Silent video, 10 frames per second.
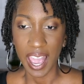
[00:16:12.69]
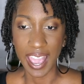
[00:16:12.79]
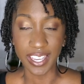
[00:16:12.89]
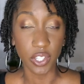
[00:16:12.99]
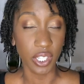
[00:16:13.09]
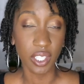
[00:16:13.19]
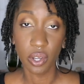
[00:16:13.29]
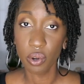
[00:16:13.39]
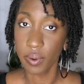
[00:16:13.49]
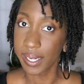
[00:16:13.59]
I couldn't
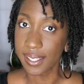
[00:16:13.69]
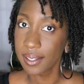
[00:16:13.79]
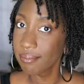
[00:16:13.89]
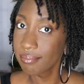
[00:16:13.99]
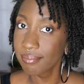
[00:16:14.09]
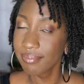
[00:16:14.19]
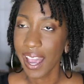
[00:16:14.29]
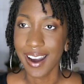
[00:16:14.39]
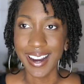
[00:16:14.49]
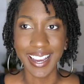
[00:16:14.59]
go running.
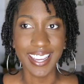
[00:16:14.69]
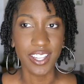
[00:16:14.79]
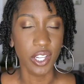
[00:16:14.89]
I